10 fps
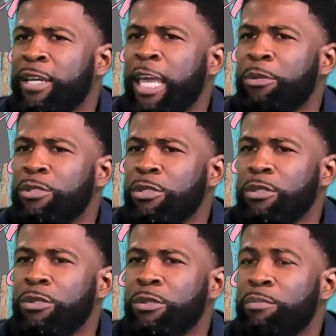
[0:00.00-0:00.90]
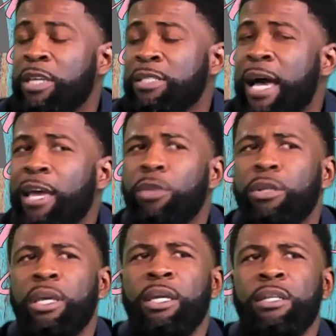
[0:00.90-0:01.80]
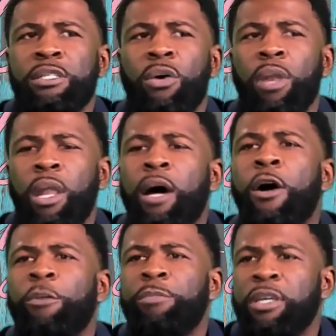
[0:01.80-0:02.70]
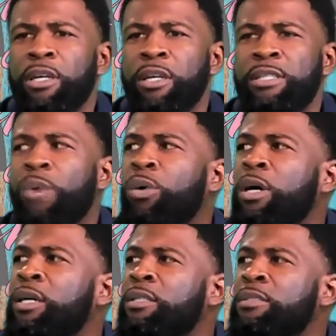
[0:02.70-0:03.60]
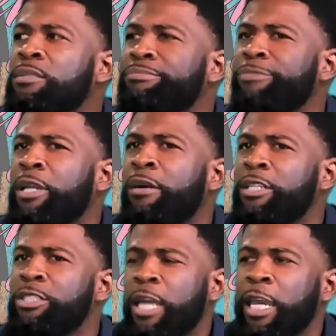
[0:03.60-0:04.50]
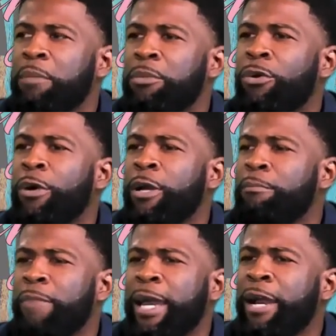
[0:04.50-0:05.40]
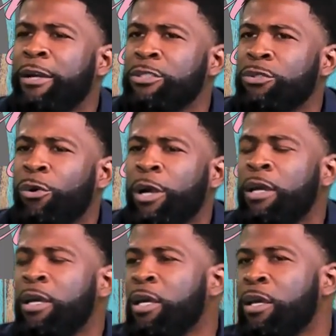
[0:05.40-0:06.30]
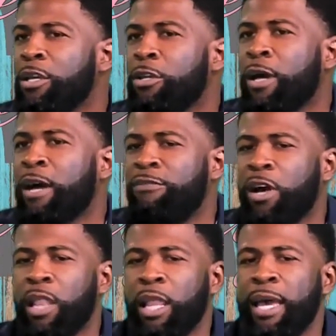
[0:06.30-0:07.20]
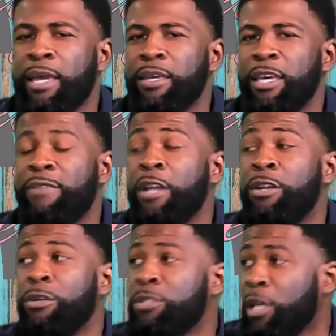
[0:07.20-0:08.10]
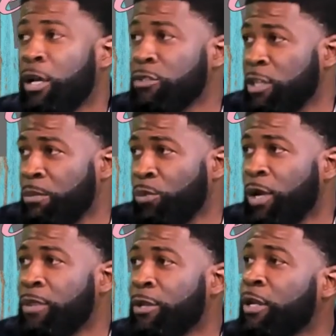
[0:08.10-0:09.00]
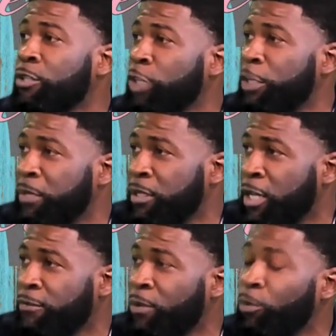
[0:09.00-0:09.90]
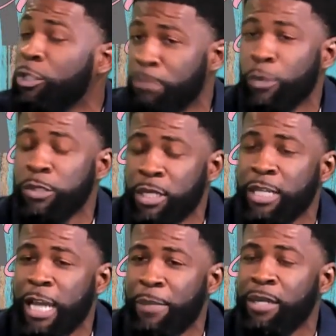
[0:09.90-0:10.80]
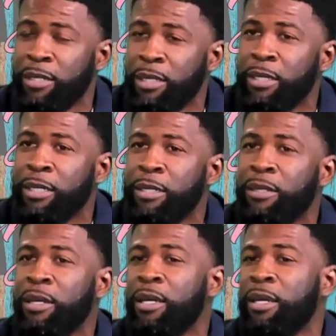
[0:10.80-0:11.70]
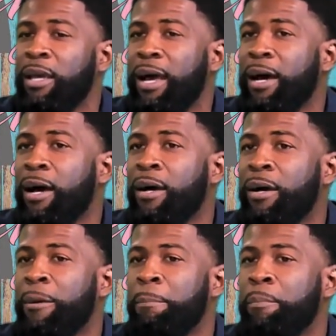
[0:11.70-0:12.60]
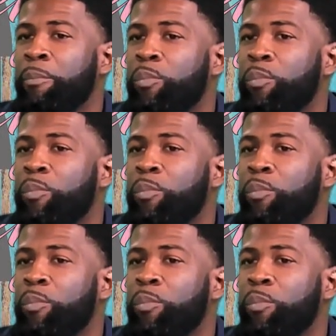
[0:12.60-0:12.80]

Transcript: able to, because I held it in so long because I was, ashamed or embarrassed, or, I felt like if I do tell someone, they're going to treat me different, which most of the time they did. And,